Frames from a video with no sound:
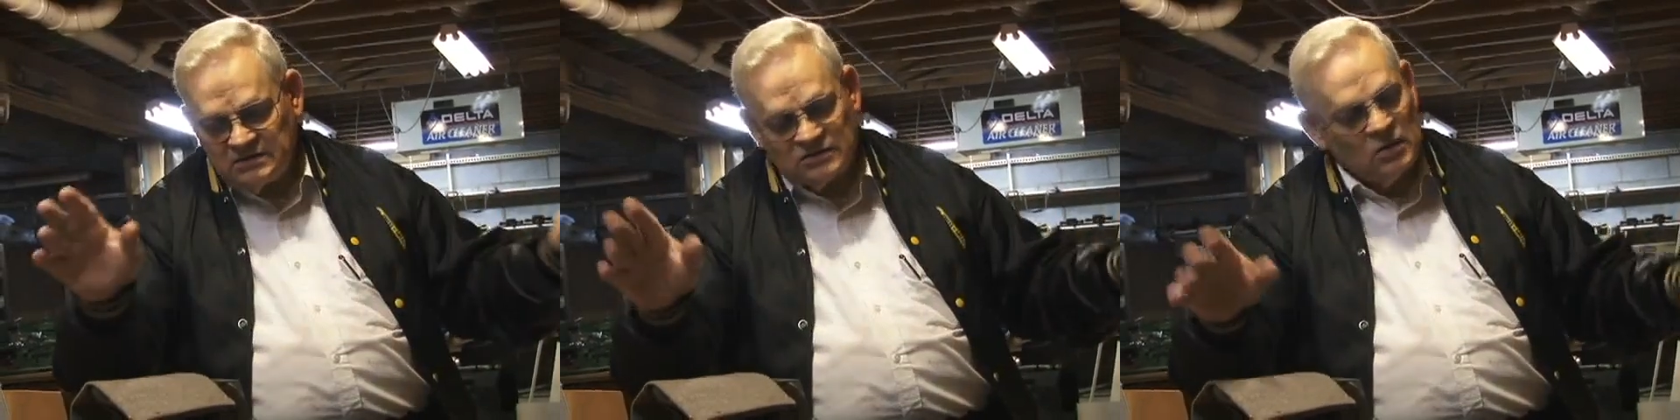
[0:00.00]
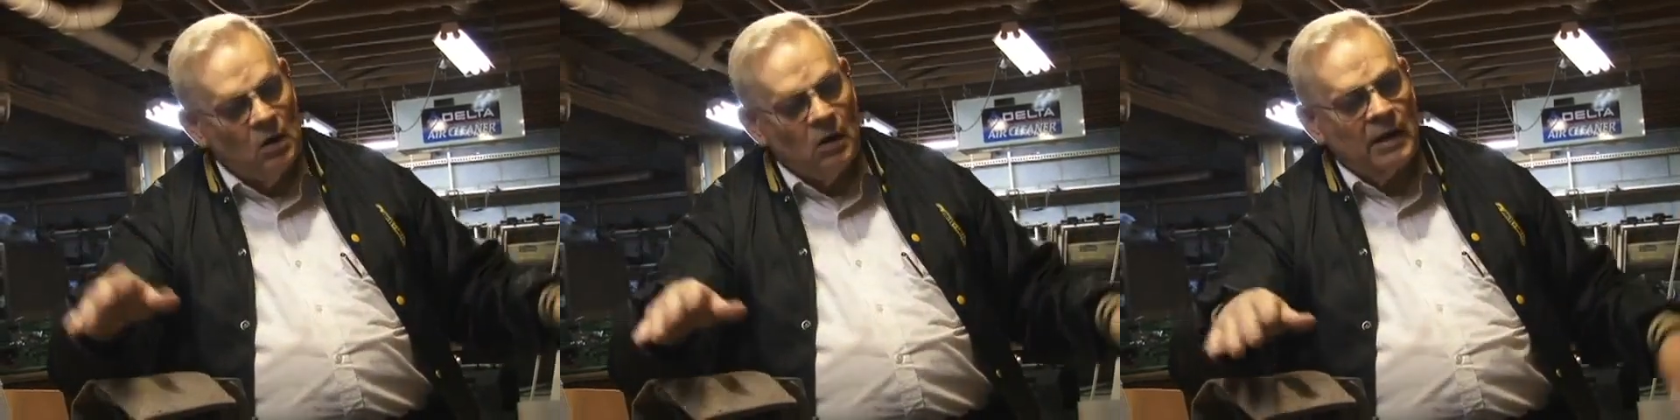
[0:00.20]

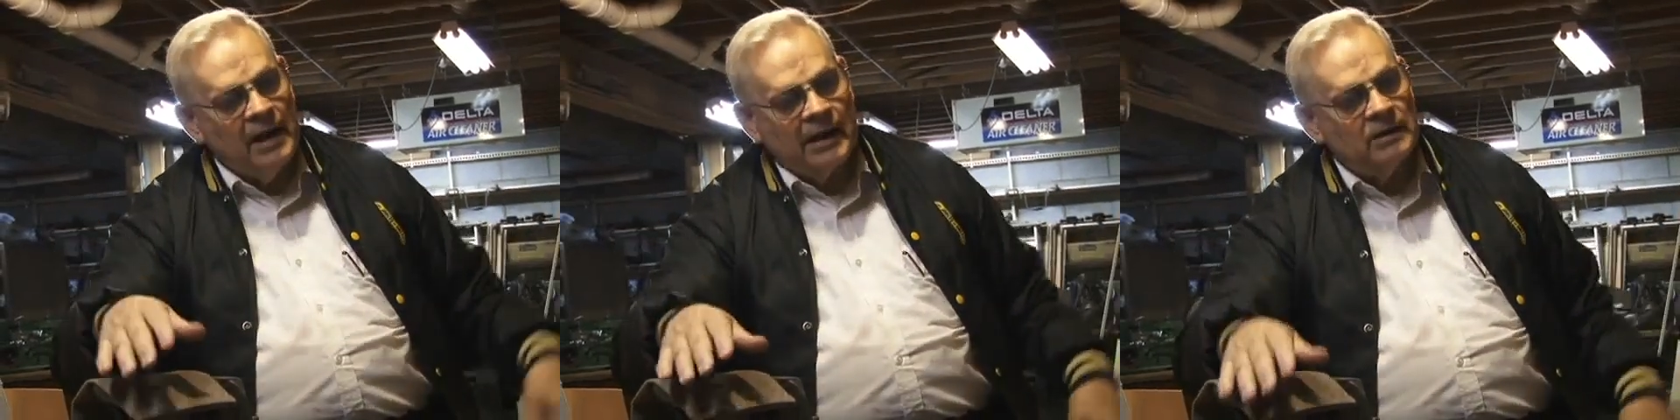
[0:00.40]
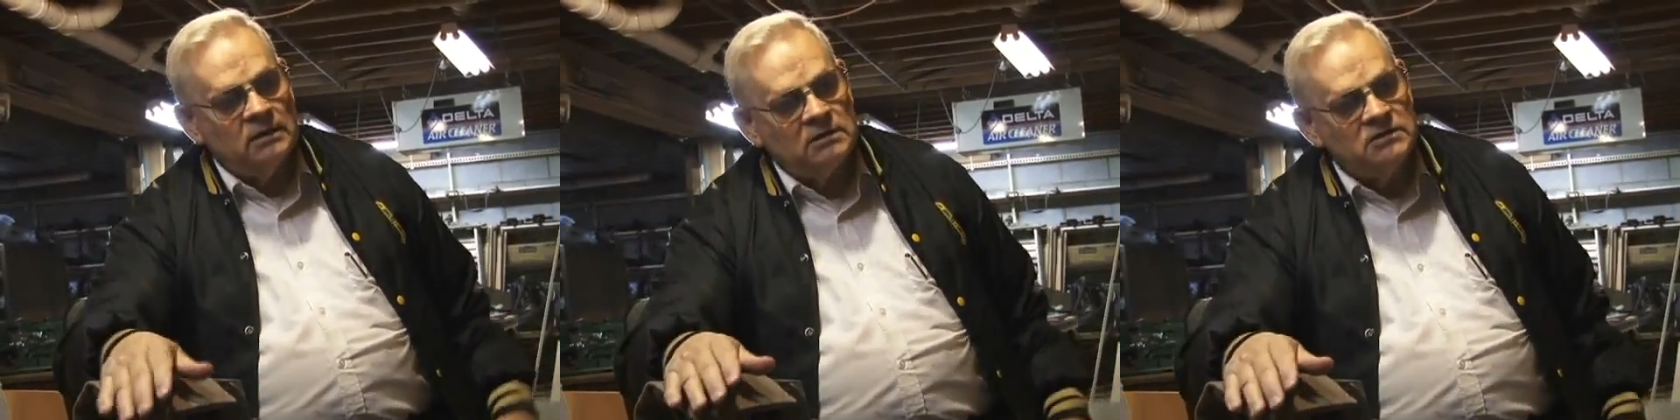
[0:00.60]
saw
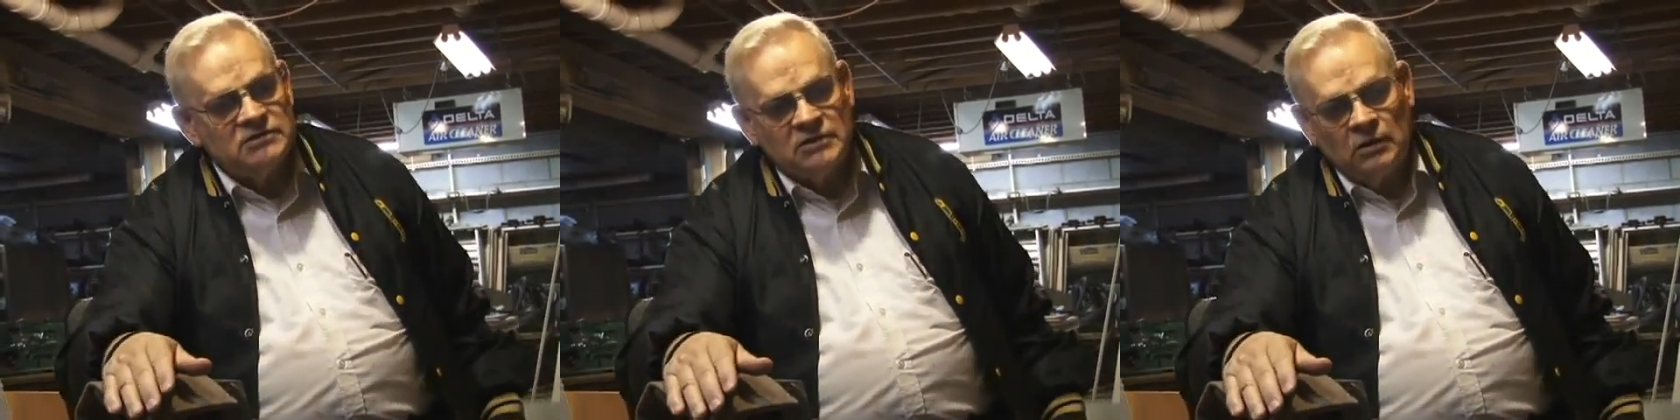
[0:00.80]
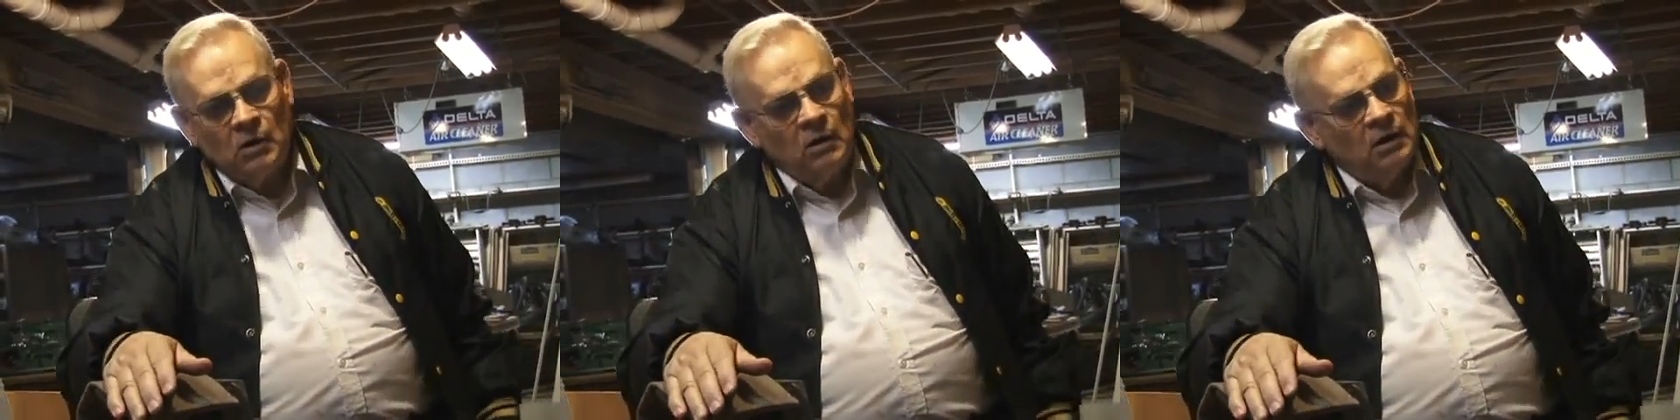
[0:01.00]
handles
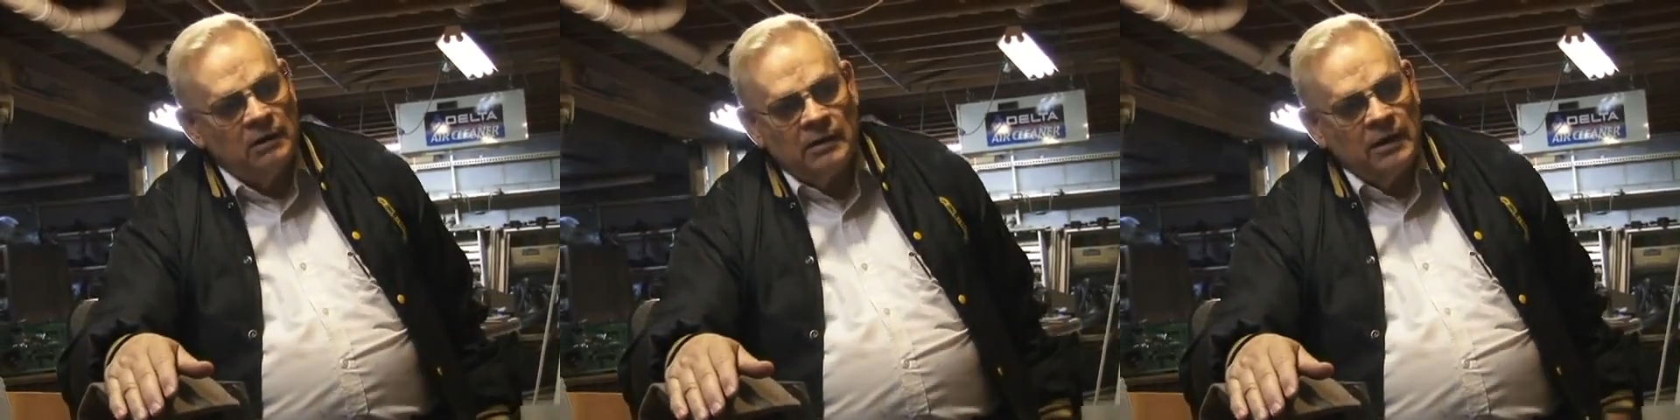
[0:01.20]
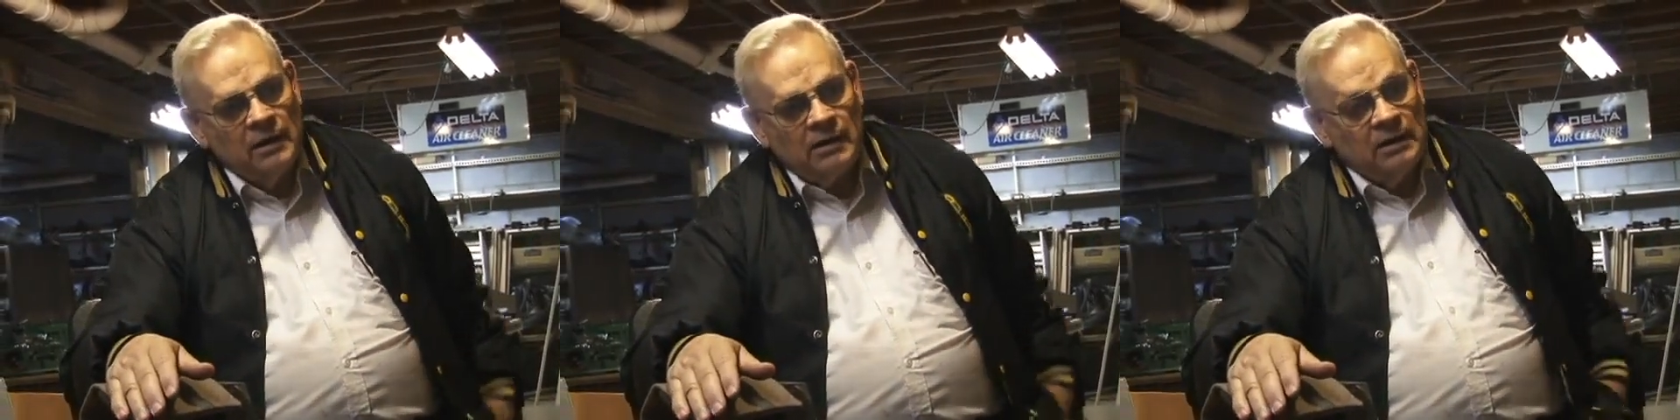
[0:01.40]
at all.
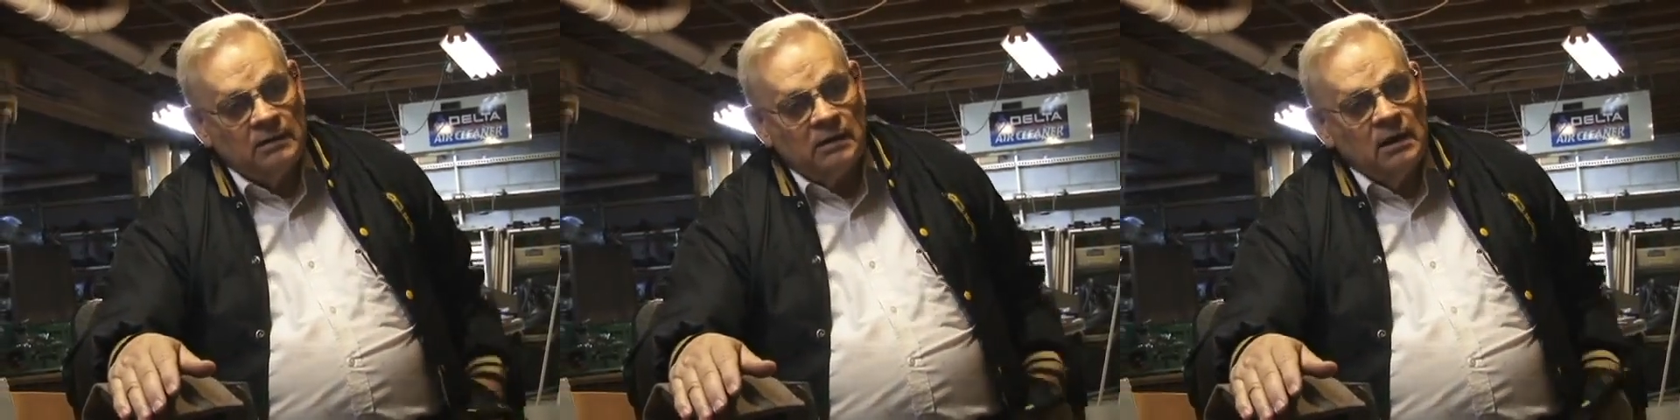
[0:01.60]
And,